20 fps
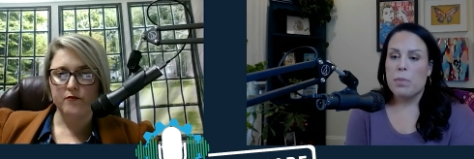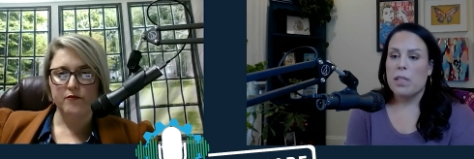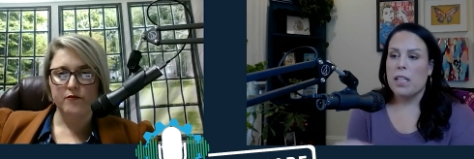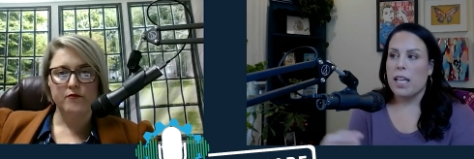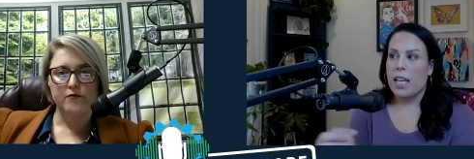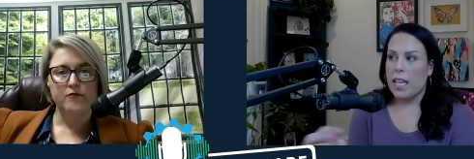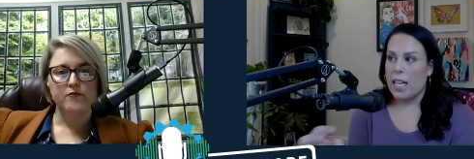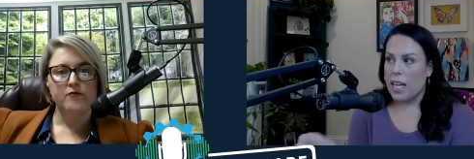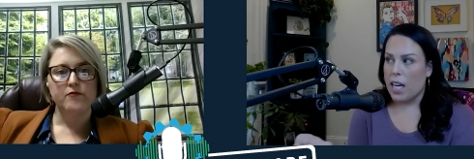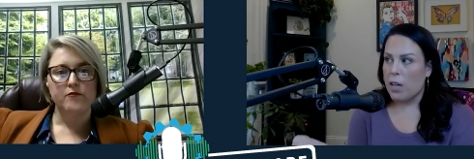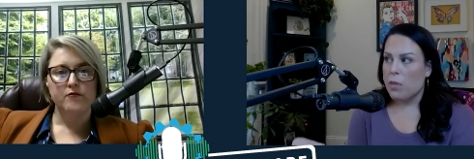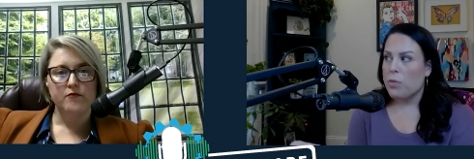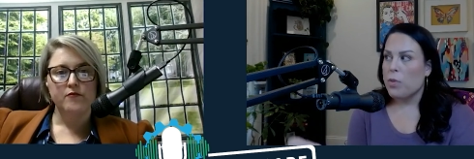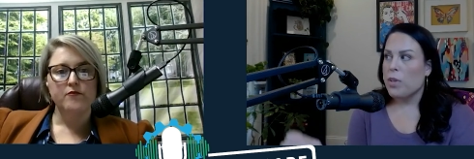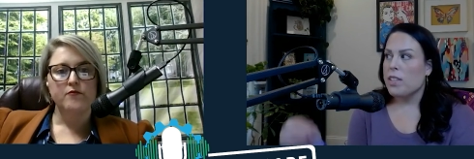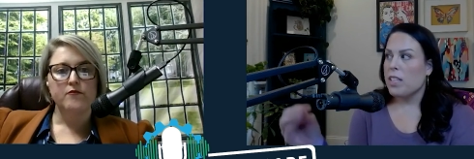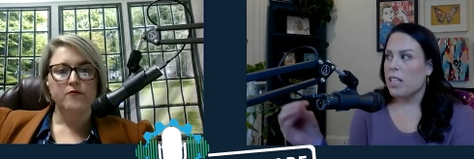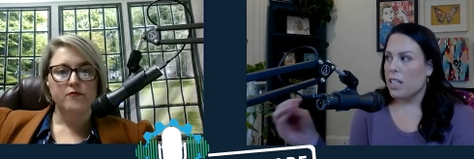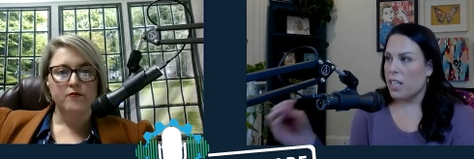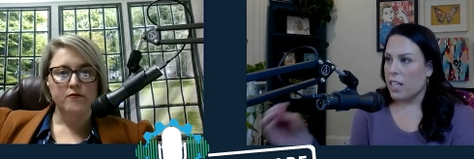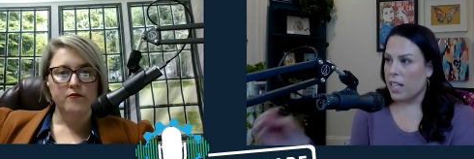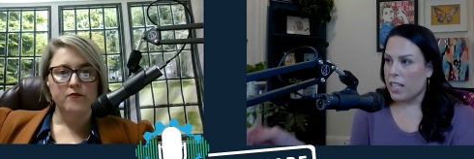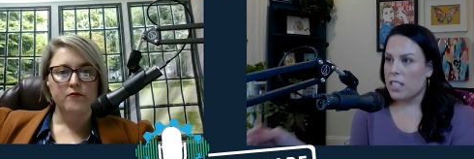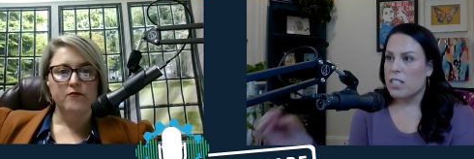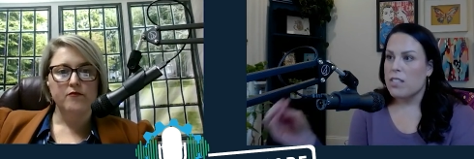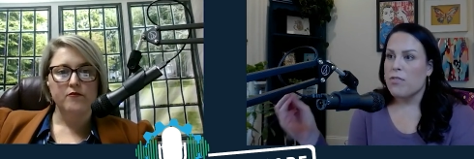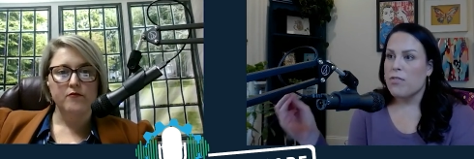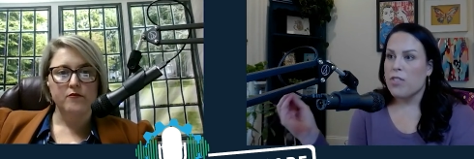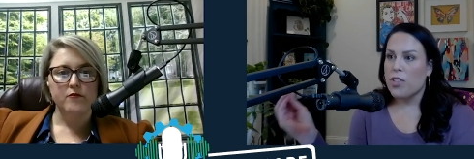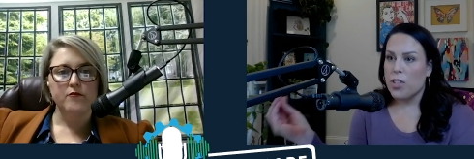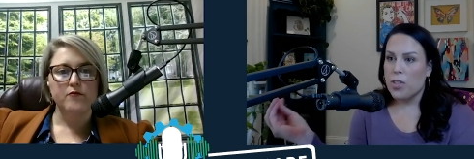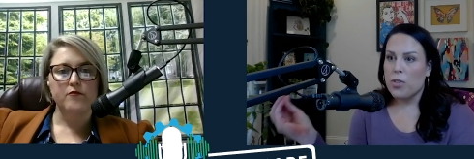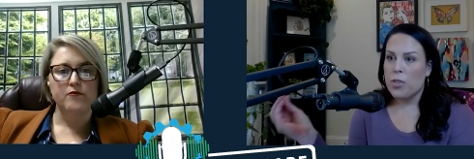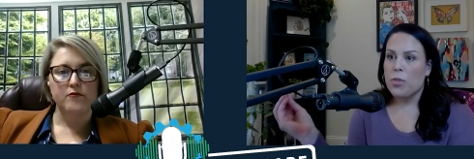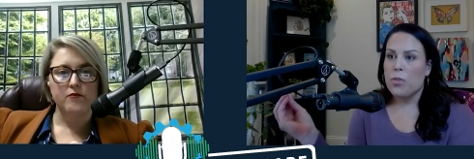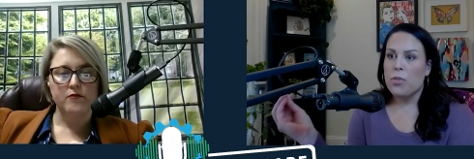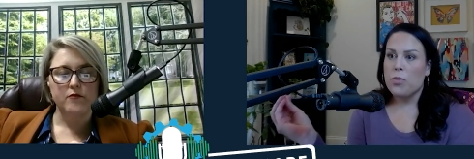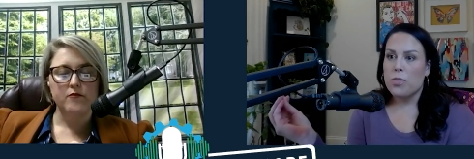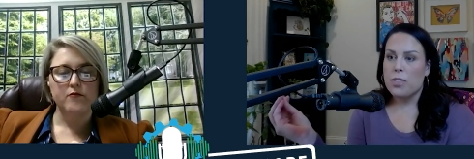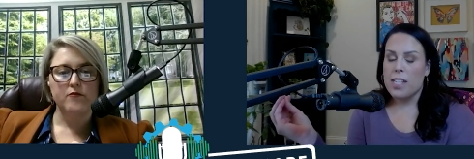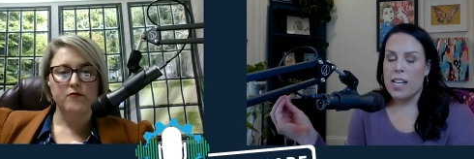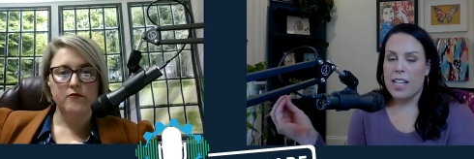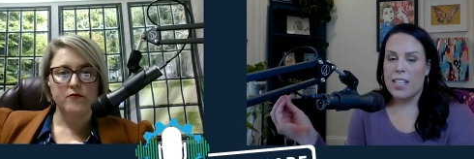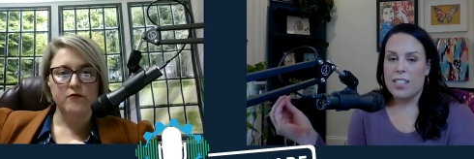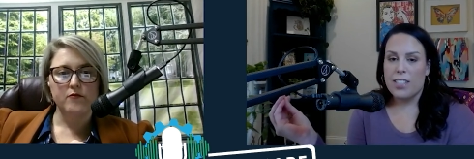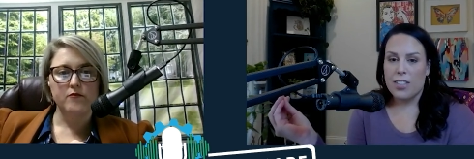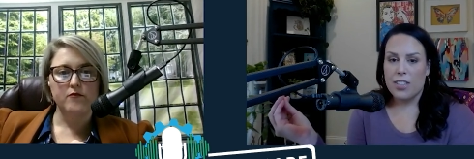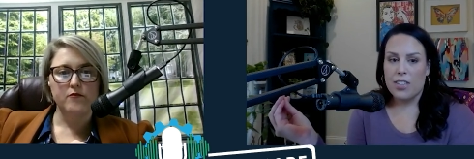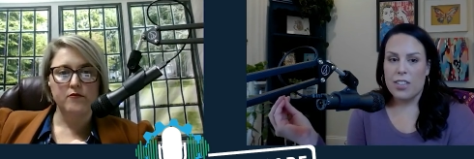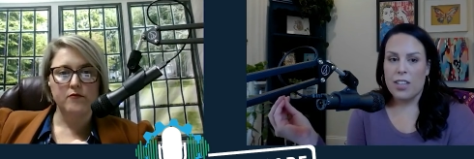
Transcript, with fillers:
Speaker 1: plan out what the next few days